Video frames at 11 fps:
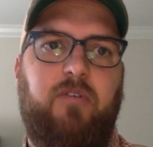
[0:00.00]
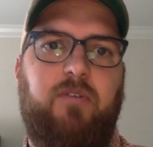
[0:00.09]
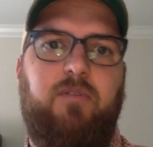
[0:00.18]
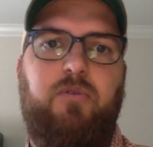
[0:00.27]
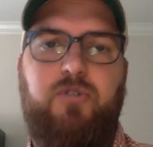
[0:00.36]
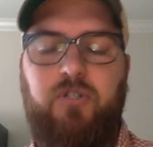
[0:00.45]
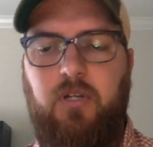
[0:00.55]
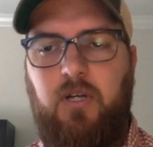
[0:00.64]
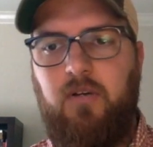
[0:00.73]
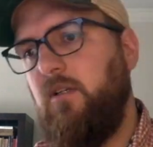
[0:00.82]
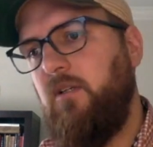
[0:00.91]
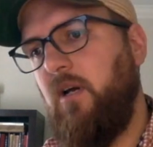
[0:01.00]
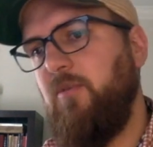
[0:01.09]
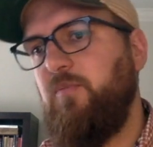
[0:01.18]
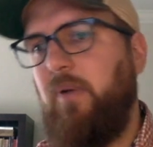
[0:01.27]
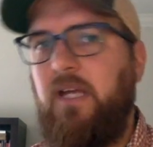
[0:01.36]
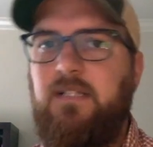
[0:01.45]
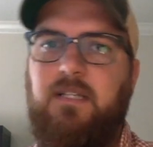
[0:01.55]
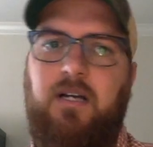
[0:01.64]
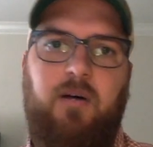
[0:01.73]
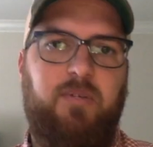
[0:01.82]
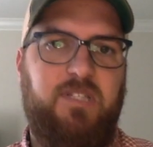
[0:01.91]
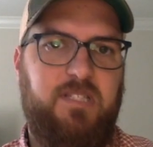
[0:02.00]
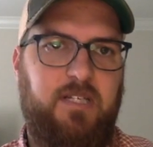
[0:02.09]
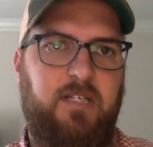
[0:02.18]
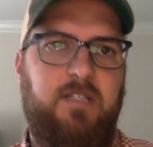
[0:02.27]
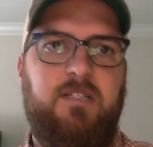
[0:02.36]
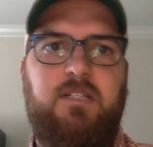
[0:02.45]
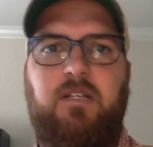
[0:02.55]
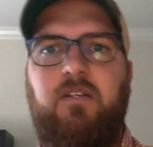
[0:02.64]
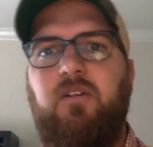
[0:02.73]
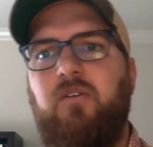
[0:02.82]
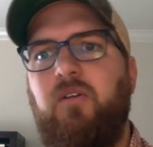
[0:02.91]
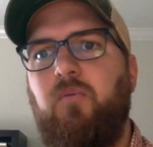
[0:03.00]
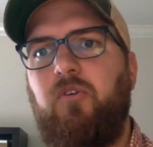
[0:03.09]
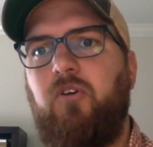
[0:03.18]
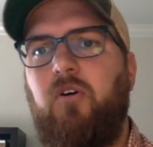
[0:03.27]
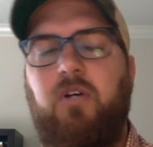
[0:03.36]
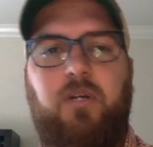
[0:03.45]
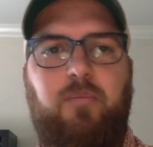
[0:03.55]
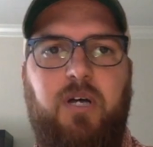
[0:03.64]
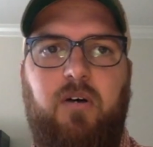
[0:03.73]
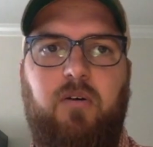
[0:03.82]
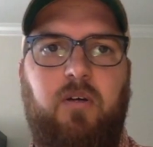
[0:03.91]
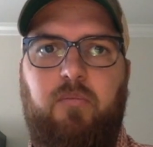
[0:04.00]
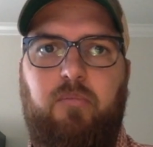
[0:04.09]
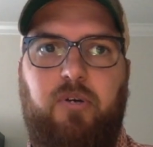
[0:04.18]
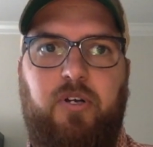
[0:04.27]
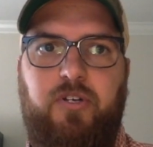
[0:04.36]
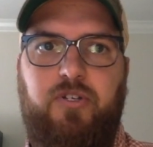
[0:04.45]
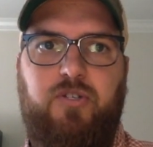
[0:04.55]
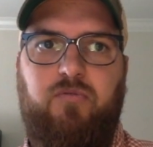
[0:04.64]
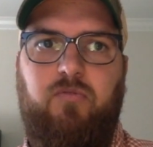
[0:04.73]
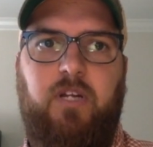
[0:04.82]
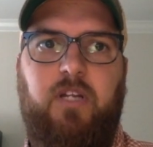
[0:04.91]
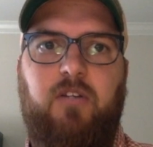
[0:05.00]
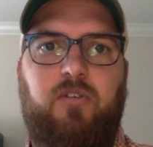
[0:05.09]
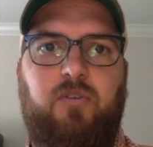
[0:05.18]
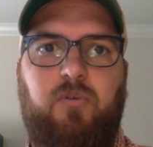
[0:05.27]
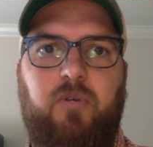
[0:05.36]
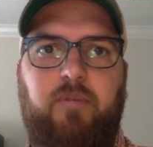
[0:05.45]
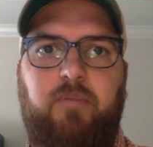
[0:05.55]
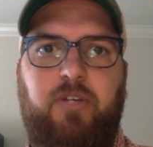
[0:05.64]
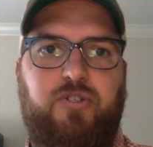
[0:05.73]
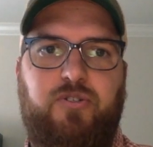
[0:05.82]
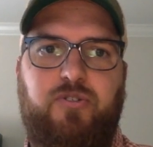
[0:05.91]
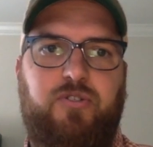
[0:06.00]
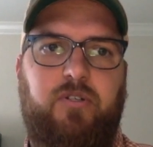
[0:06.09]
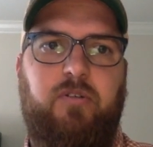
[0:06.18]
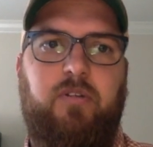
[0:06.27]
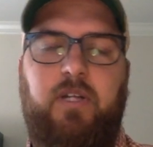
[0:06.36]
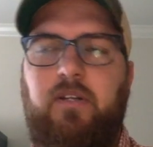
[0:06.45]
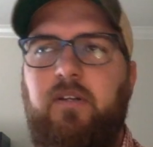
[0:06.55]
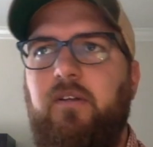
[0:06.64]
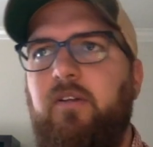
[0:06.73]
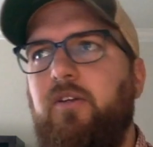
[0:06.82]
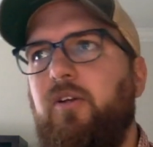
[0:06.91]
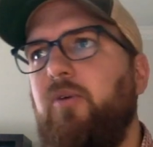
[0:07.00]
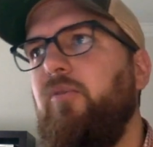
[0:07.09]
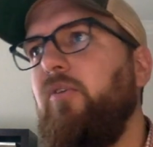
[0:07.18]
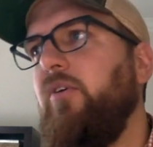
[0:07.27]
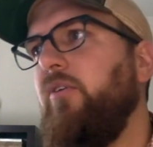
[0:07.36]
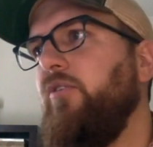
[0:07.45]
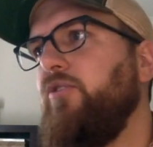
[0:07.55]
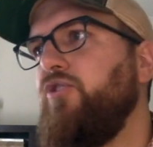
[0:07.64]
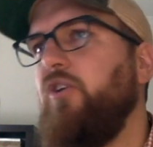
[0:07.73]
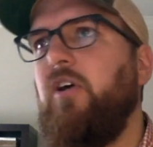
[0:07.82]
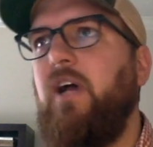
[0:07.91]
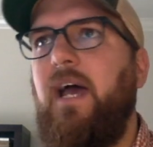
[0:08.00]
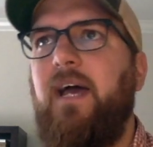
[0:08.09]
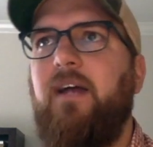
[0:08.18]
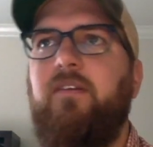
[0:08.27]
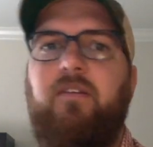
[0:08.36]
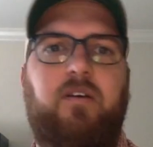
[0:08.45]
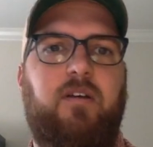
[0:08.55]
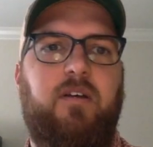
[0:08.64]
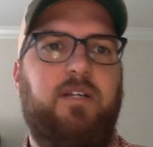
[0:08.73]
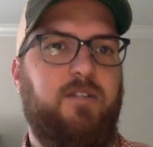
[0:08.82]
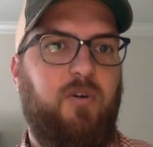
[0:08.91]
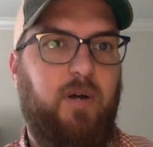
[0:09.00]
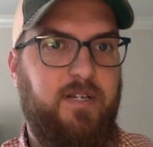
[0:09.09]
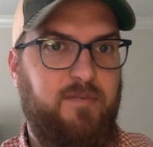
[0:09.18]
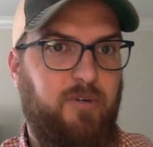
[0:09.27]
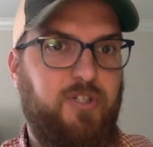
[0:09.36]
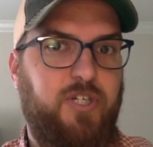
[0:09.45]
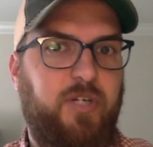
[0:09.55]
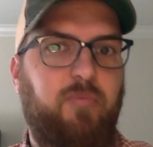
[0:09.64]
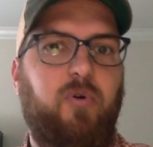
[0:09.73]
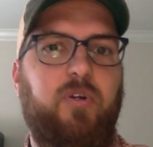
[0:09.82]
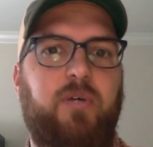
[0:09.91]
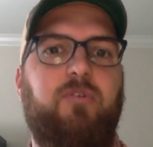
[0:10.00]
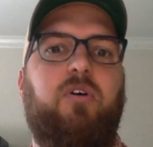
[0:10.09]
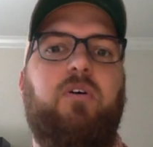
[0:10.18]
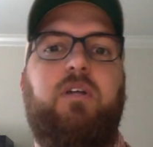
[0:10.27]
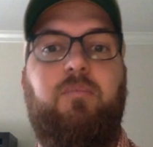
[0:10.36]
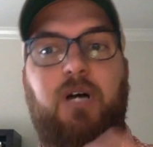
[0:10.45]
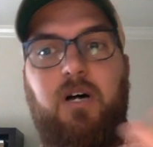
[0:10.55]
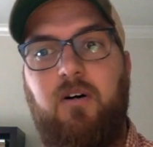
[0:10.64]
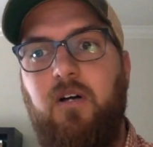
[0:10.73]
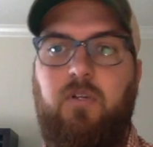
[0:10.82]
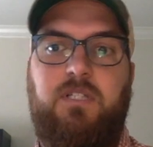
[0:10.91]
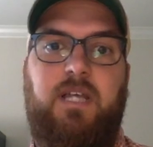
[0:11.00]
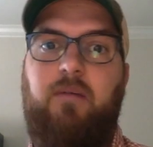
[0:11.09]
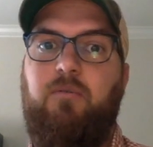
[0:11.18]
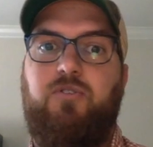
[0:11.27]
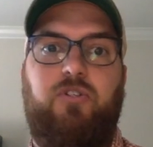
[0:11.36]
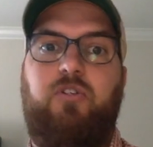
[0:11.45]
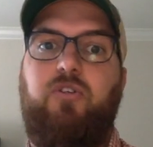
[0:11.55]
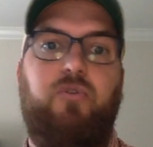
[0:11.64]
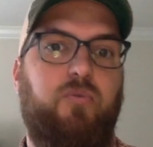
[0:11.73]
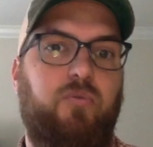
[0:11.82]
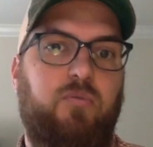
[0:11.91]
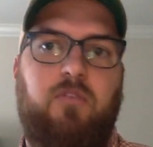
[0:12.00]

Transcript: Revolution, how Thomas Paine's common sense, and they weren't talking about British regulatory measures and the Sugar Act as quite as much anymore. They were talking about establishing a new